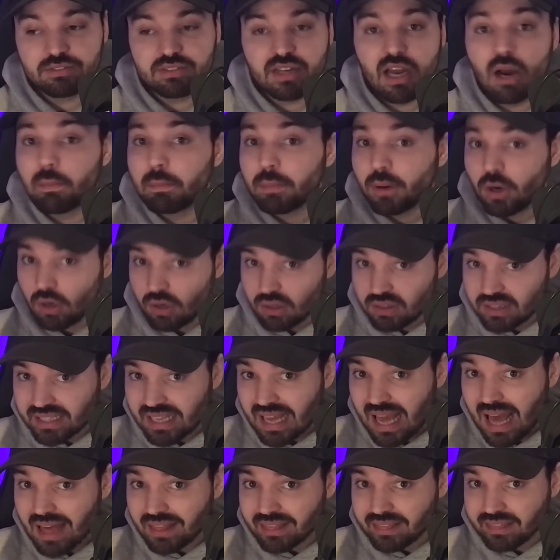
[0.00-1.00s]
Now, per The
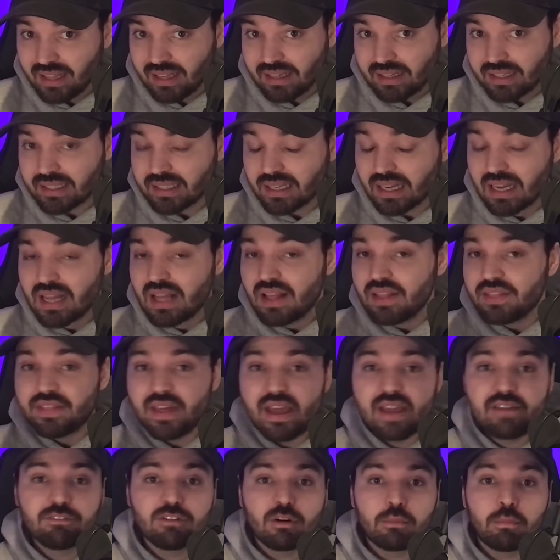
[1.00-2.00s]
Athletic,
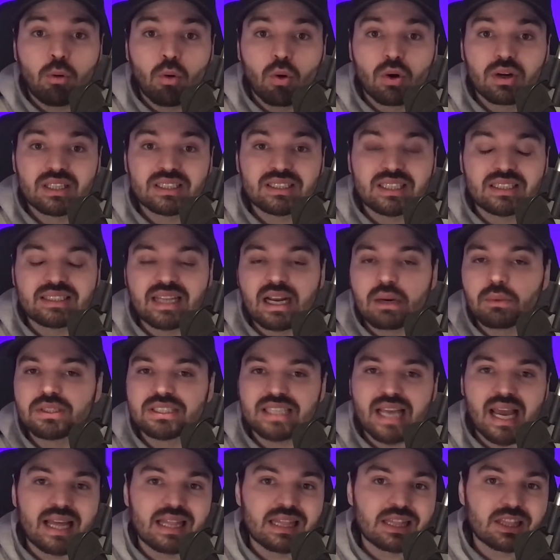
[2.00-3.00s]
they've reported that there was
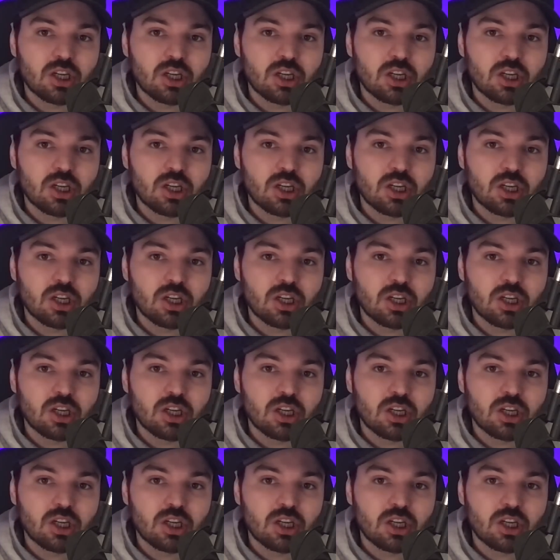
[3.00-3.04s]
a